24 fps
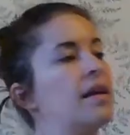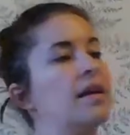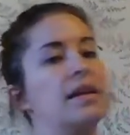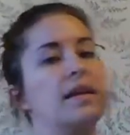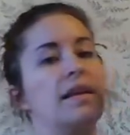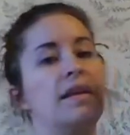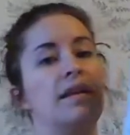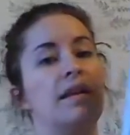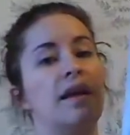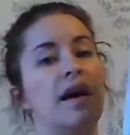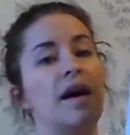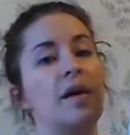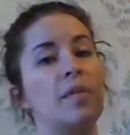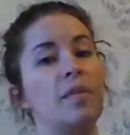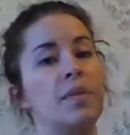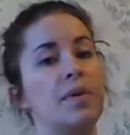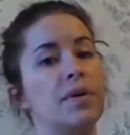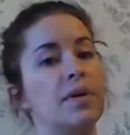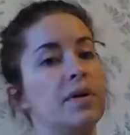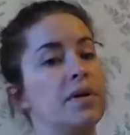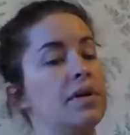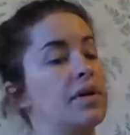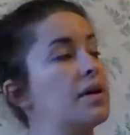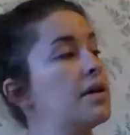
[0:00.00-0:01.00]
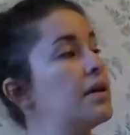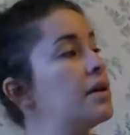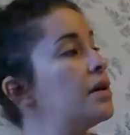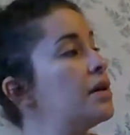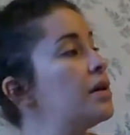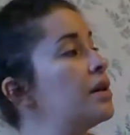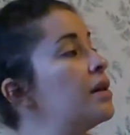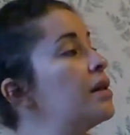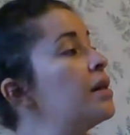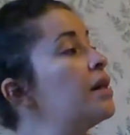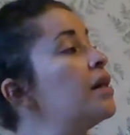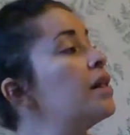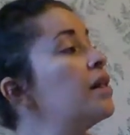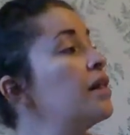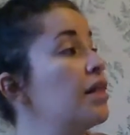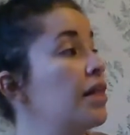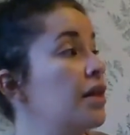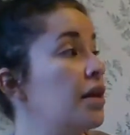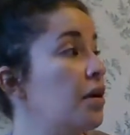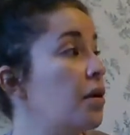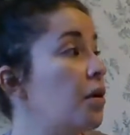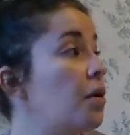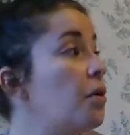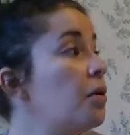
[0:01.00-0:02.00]
Yep.
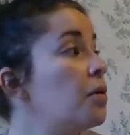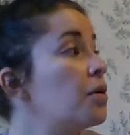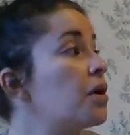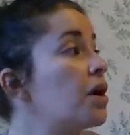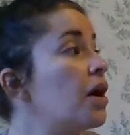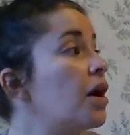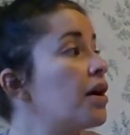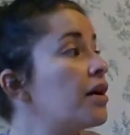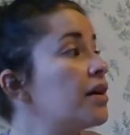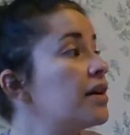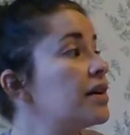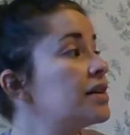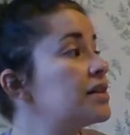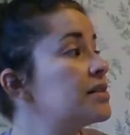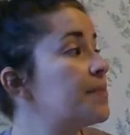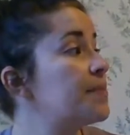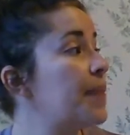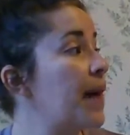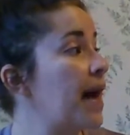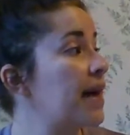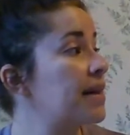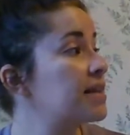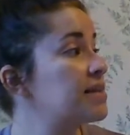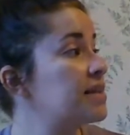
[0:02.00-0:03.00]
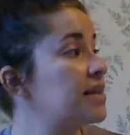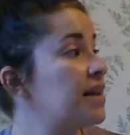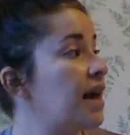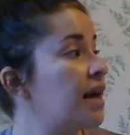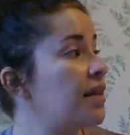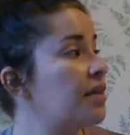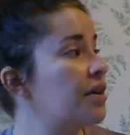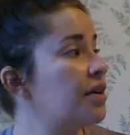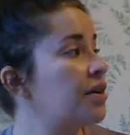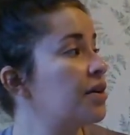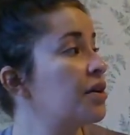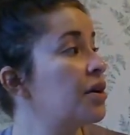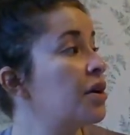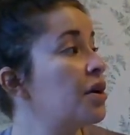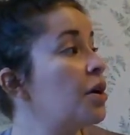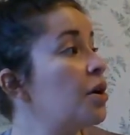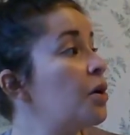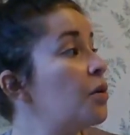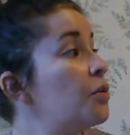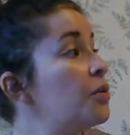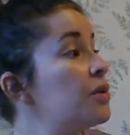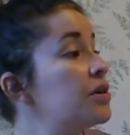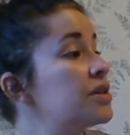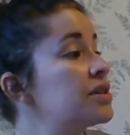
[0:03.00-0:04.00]
The old carton is back together.
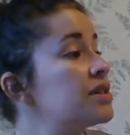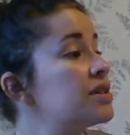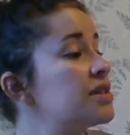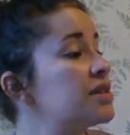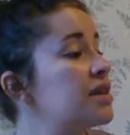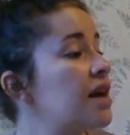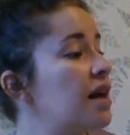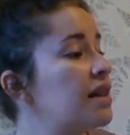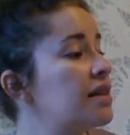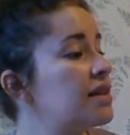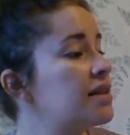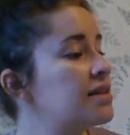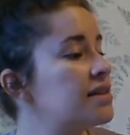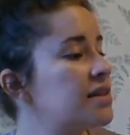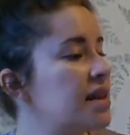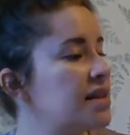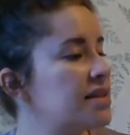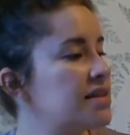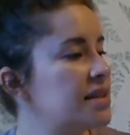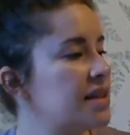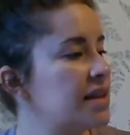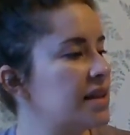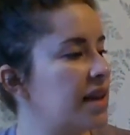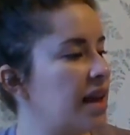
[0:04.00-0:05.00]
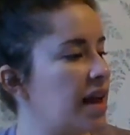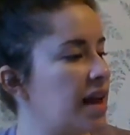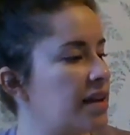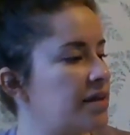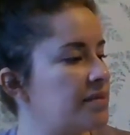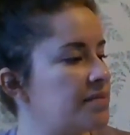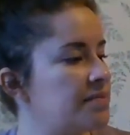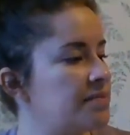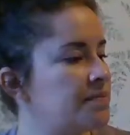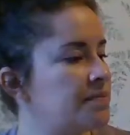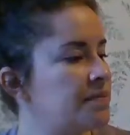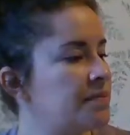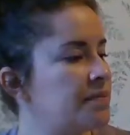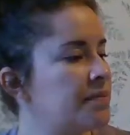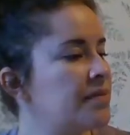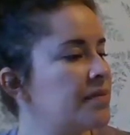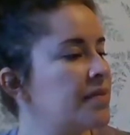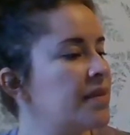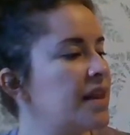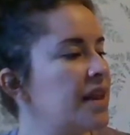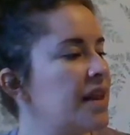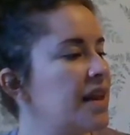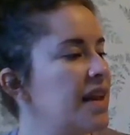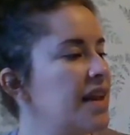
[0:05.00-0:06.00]
We're a solid dozen again.
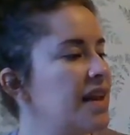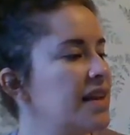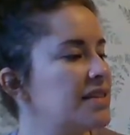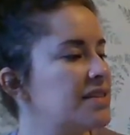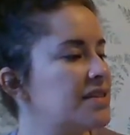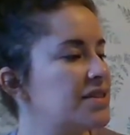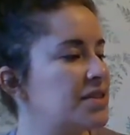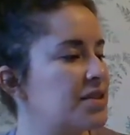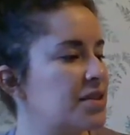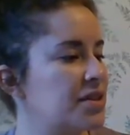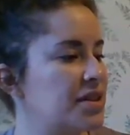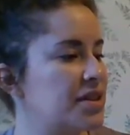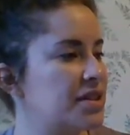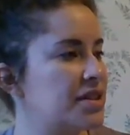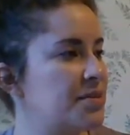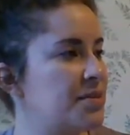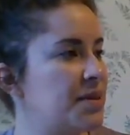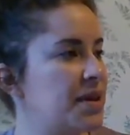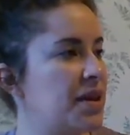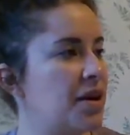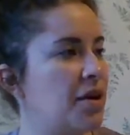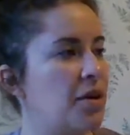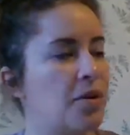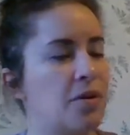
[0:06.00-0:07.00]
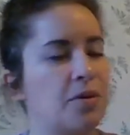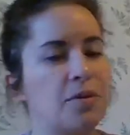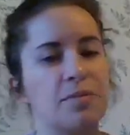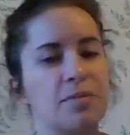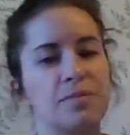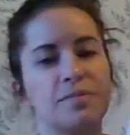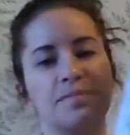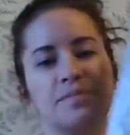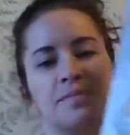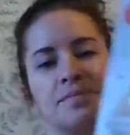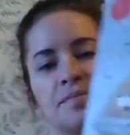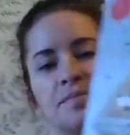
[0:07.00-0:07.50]
It's good to be home.